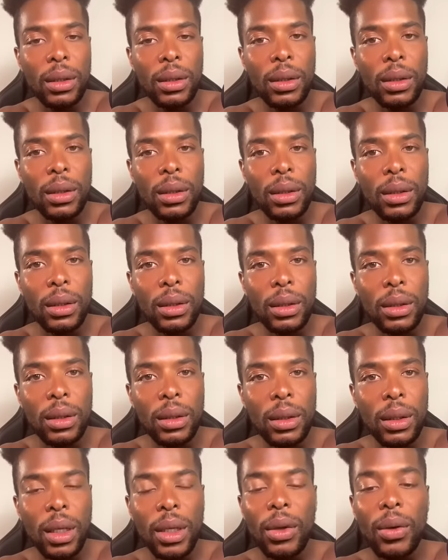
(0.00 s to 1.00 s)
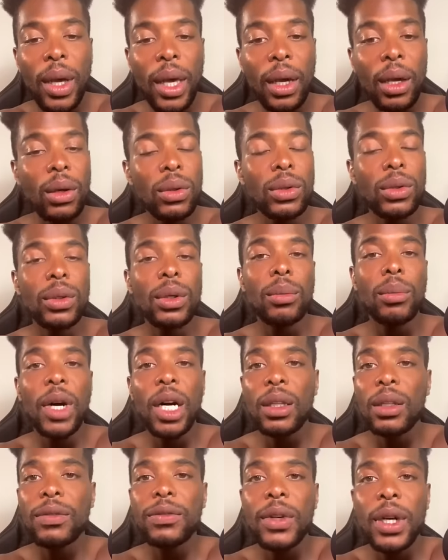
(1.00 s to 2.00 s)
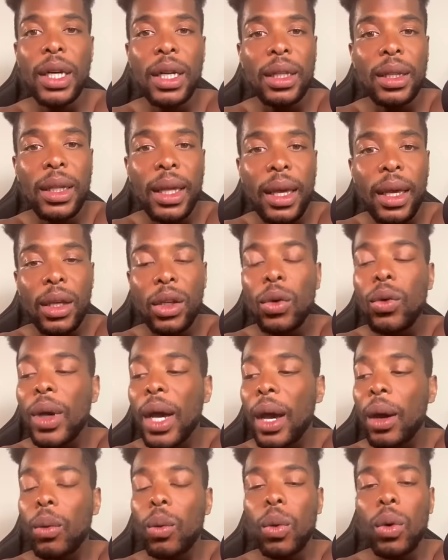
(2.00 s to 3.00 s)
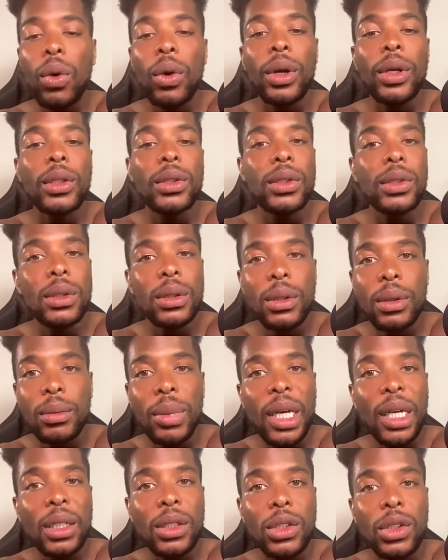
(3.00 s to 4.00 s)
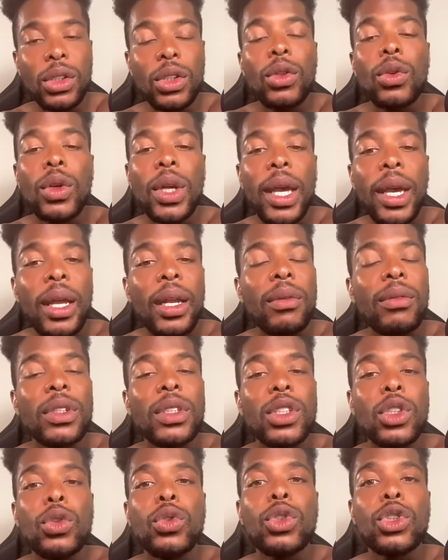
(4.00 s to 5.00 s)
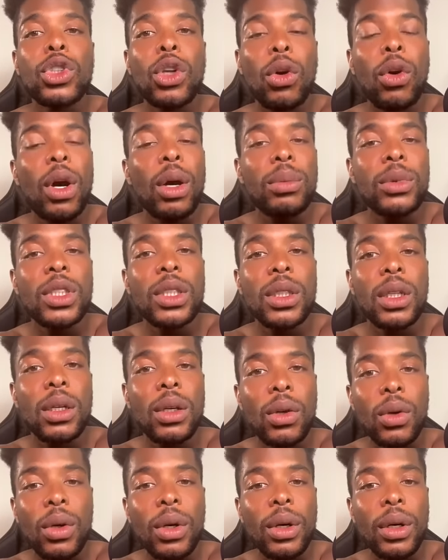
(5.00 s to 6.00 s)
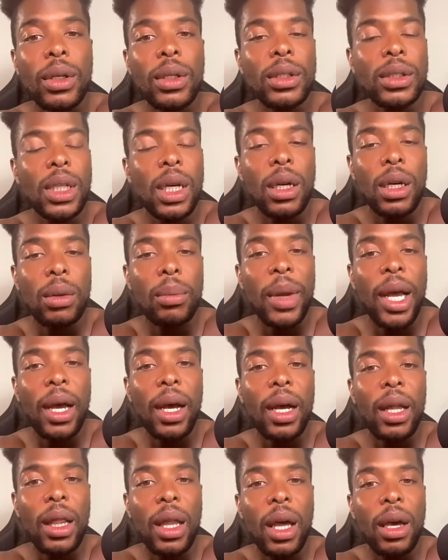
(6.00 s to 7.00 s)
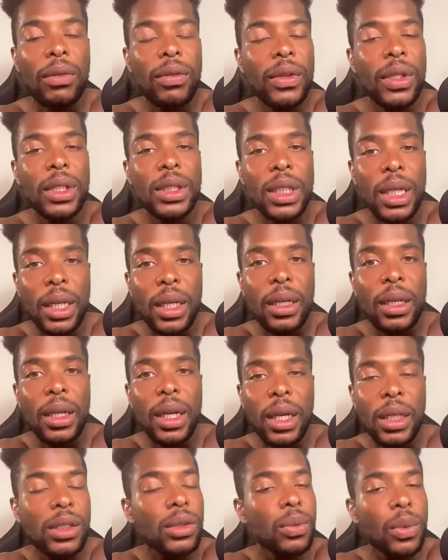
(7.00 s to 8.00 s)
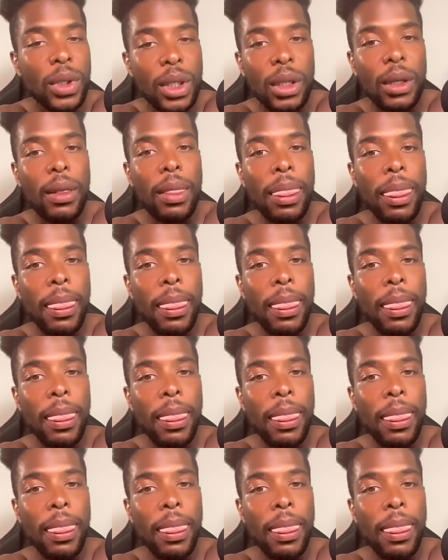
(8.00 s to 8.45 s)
Then you ain't going to do a motherfucking thing. You got warrants, bitch. You can't even, you show up to the court, you're talking about unlawful detained, and guess what?